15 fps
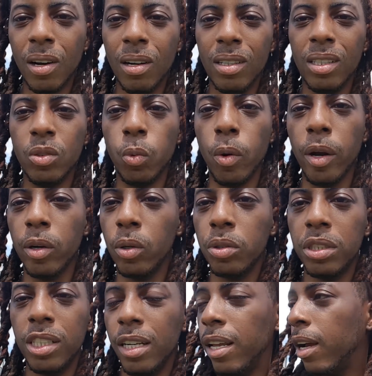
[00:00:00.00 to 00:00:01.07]
to all this
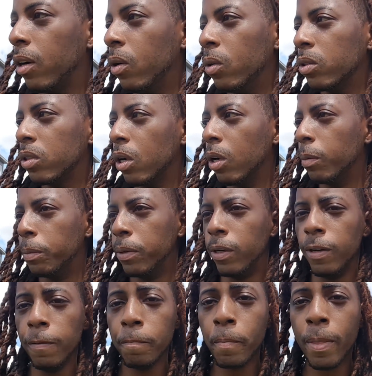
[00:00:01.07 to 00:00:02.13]
weirdo shit that goes on.
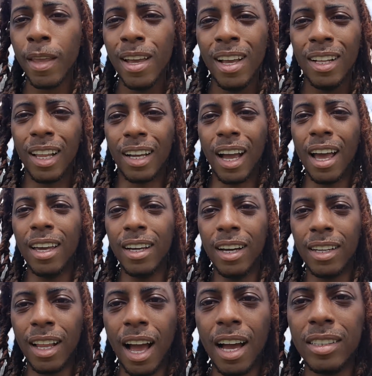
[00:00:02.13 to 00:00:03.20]
But like I ain't
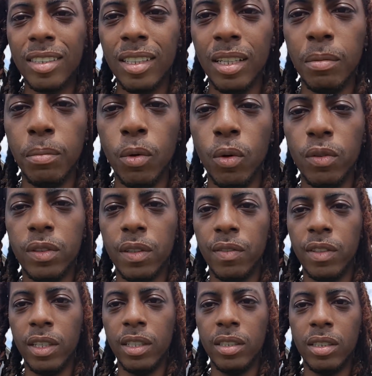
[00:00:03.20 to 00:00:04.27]
gonna lie, I see the moves
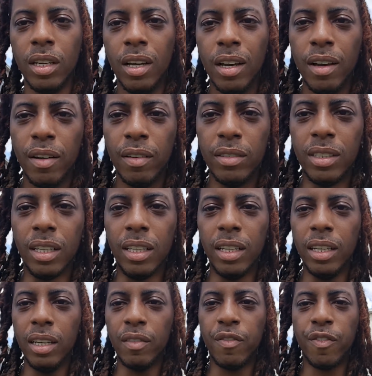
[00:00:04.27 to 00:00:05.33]
of this
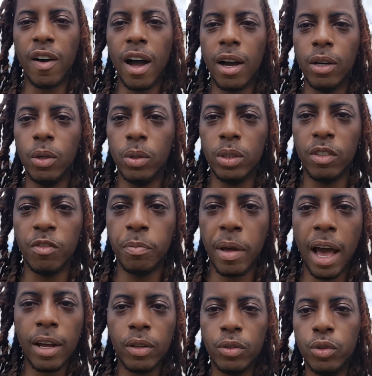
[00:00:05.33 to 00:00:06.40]
deleted files of
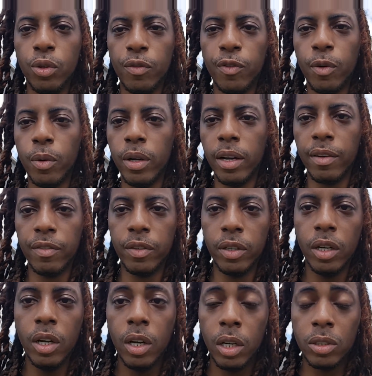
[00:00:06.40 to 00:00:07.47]
Battle Truth or
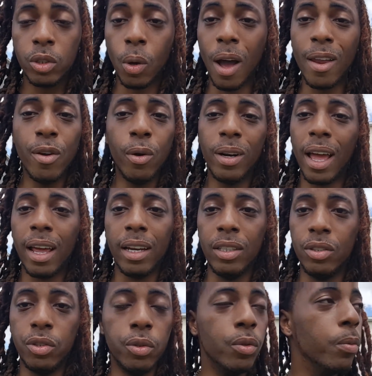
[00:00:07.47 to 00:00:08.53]
whatever. So I know that
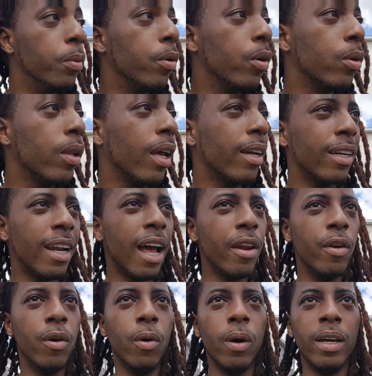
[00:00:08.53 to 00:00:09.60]
ain't you, bro. Like, and I
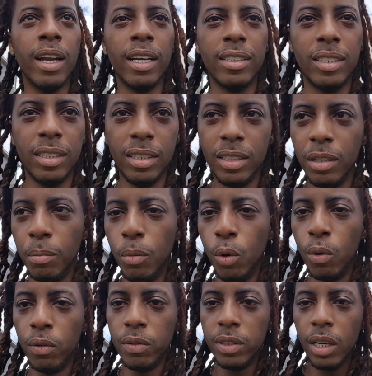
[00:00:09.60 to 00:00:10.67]
know, and I seen the
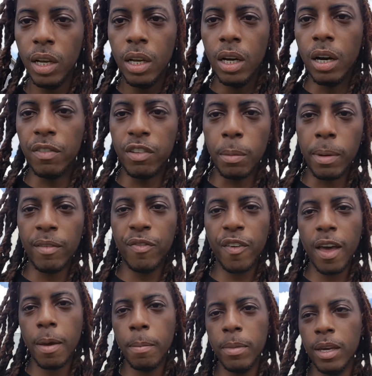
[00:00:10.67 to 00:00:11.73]
moves of them. In
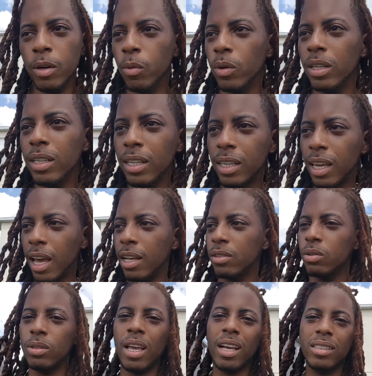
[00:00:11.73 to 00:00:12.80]
fact, me and one of the
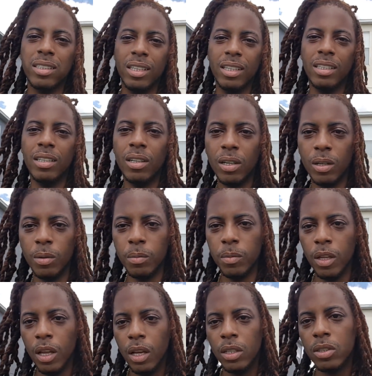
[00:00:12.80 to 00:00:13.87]
cats was actually um
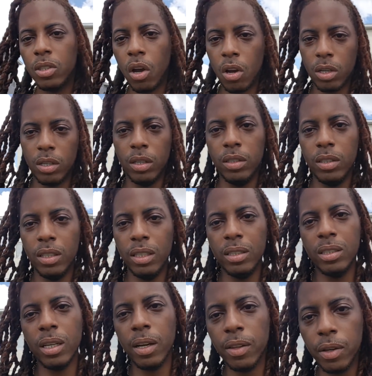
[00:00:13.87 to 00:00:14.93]
talking to
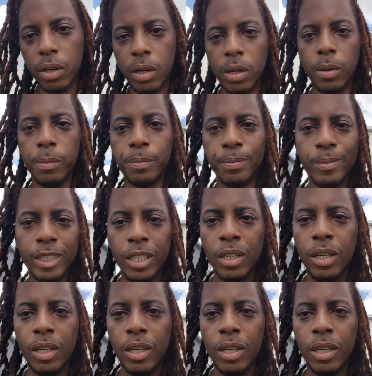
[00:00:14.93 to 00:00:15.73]
each other um